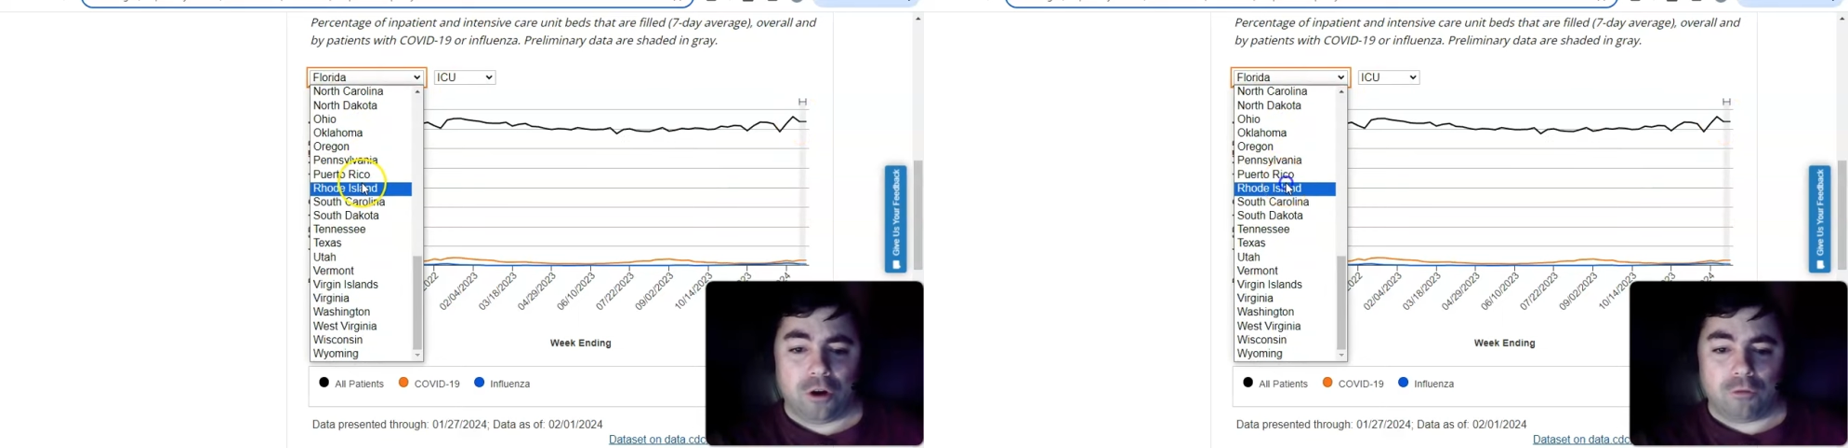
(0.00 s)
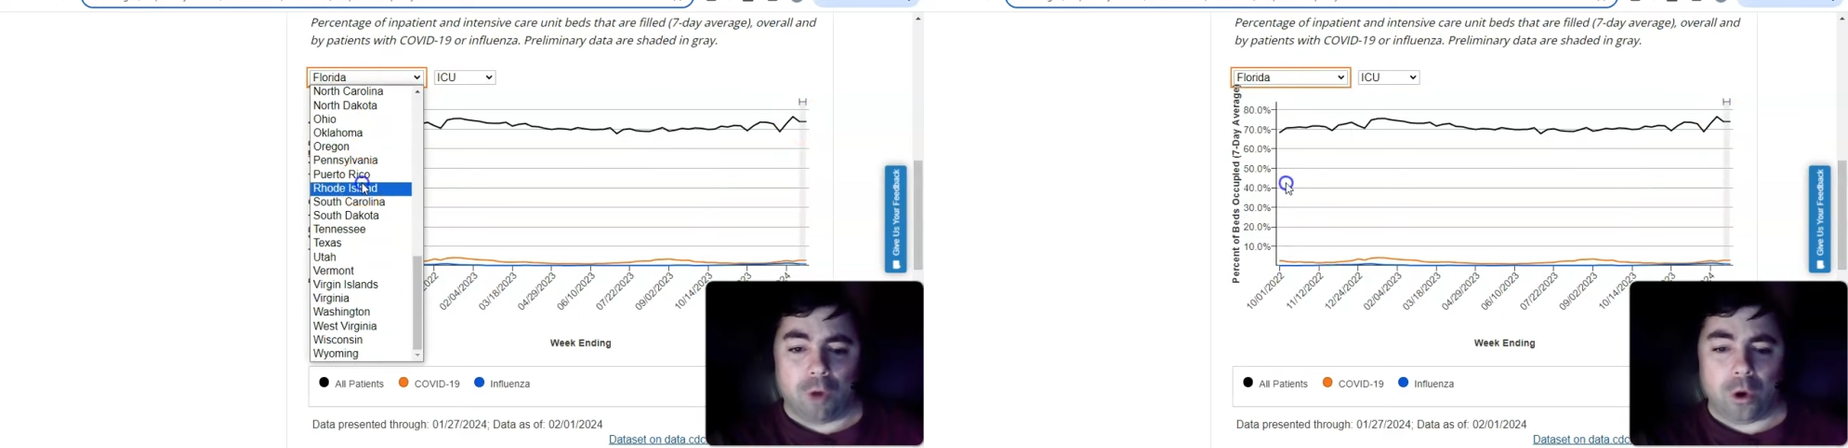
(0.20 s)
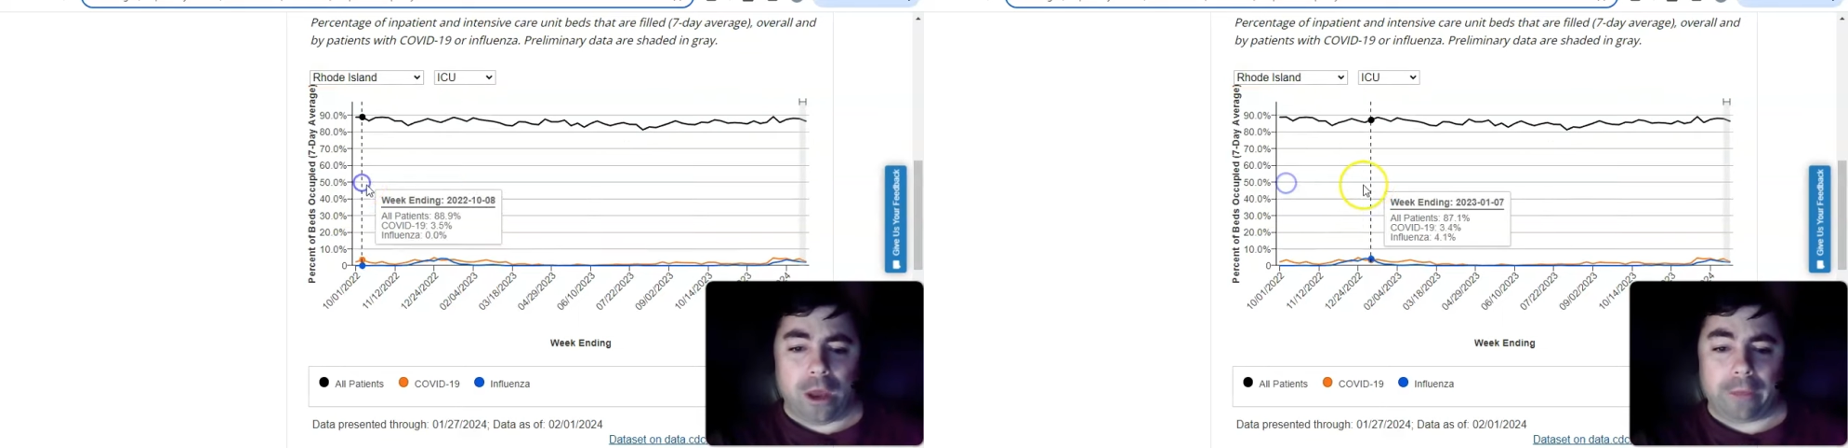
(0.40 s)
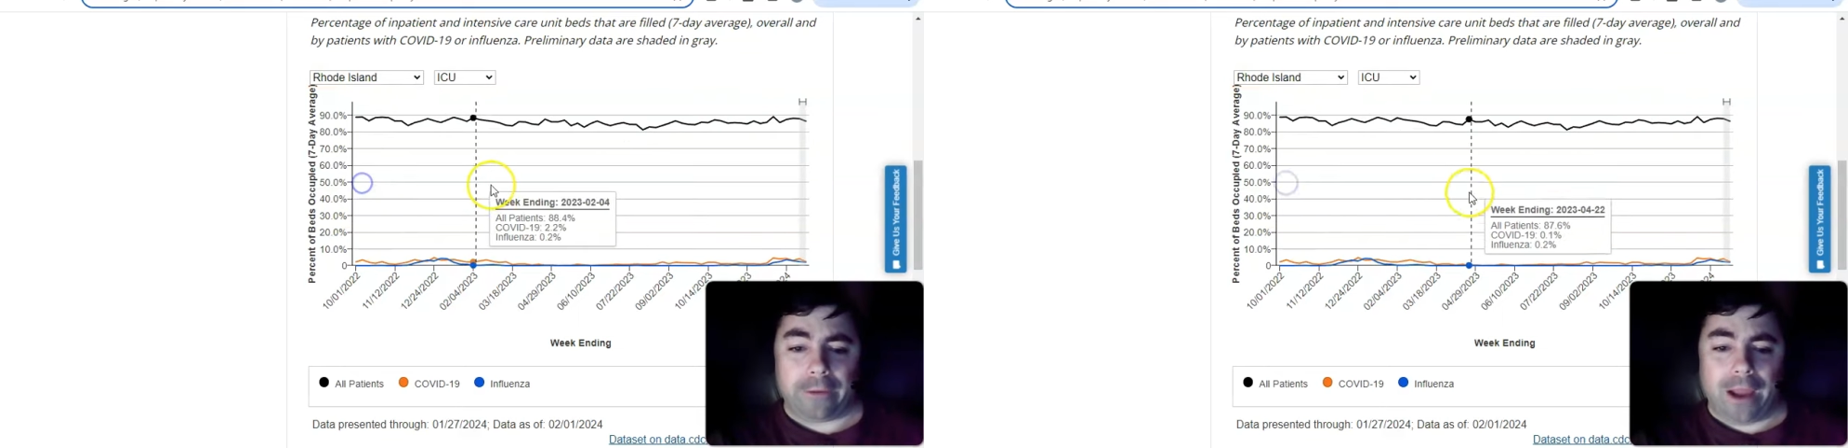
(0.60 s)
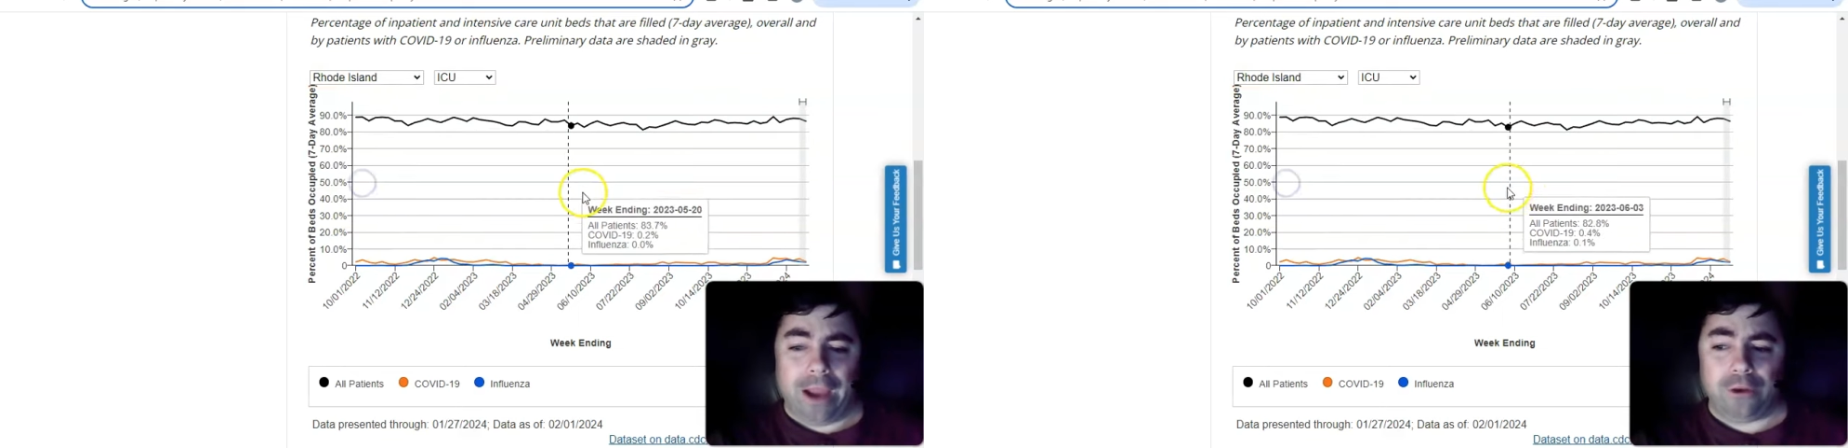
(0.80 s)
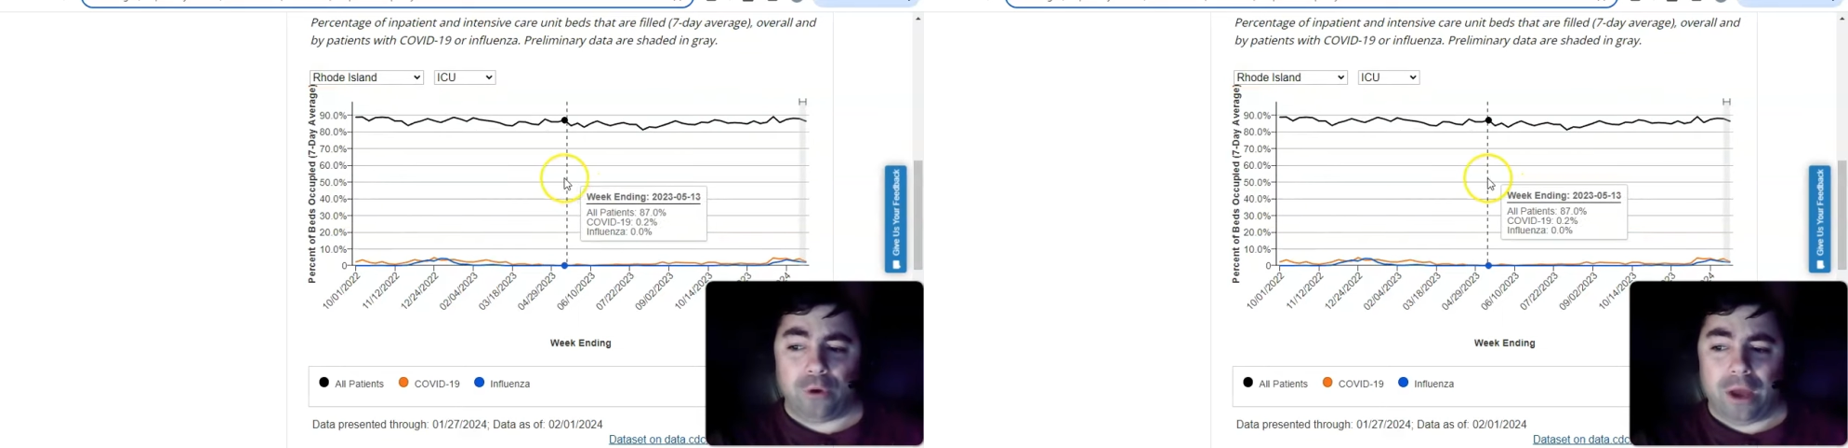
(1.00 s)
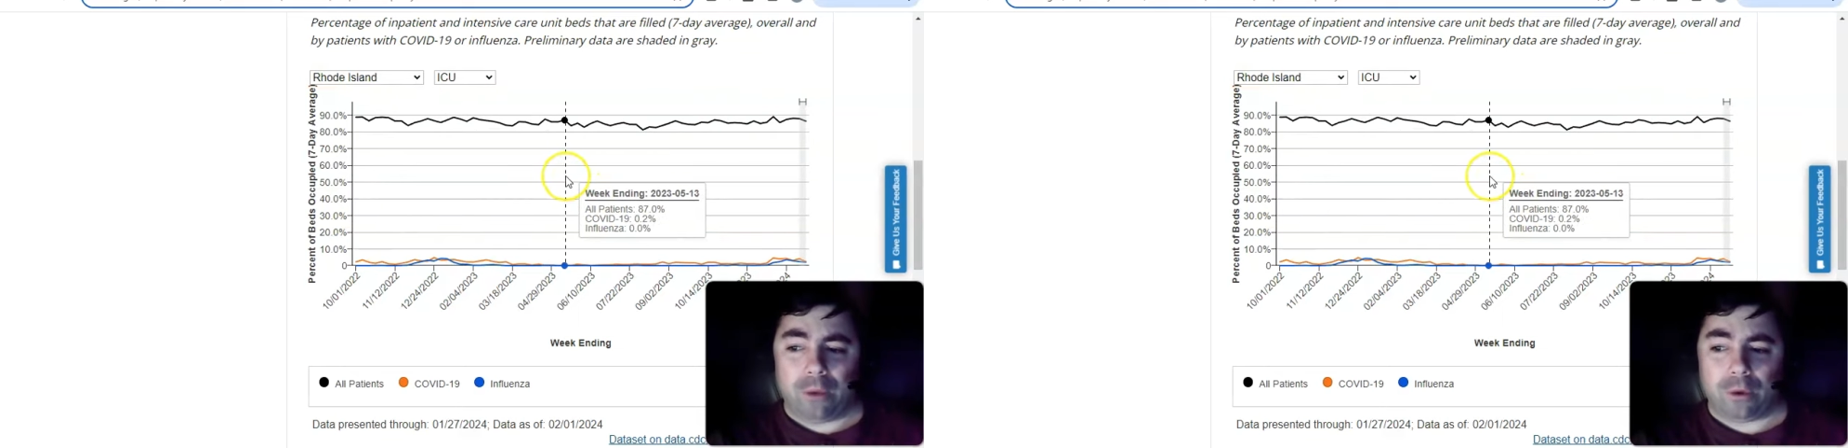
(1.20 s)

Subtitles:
Rhode Island. I do not